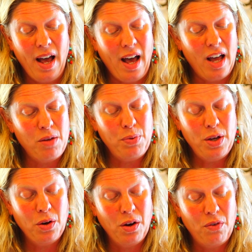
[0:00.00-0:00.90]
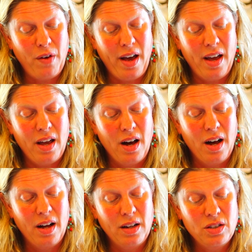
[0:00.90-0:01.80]
I purify
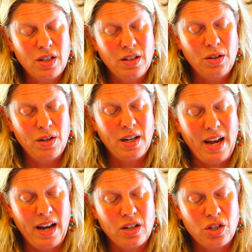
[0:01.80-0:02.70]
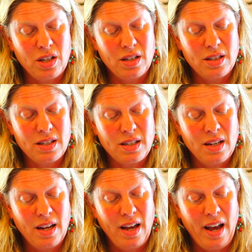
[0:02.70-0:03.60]
all deluded actions.
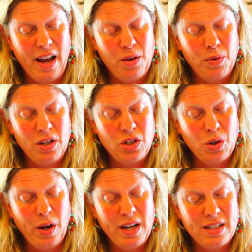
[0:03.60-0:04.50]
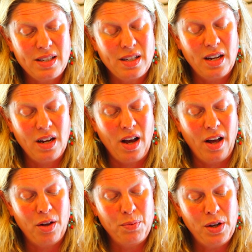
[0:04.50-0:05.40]
I rejoice in
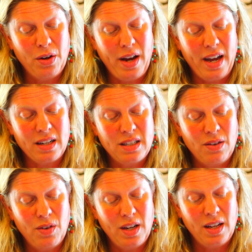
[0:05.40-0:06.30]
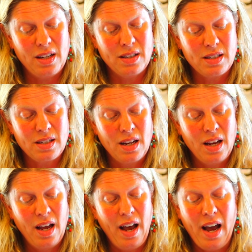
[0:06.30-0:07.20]
all pure activities.
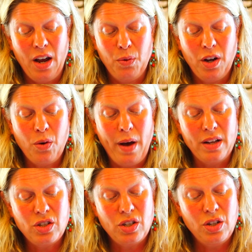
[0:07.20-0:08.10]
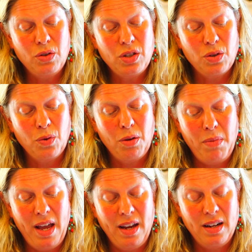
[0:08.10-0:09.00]
I request you to
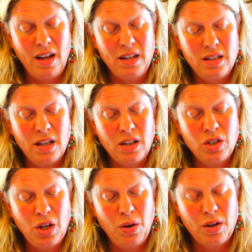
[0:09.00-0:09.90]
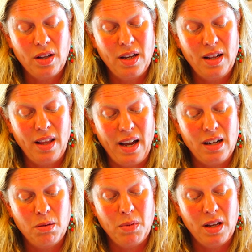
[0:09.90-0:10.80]
remain until total
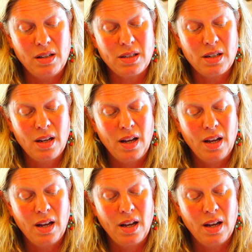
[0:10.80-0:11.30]
enlightenment.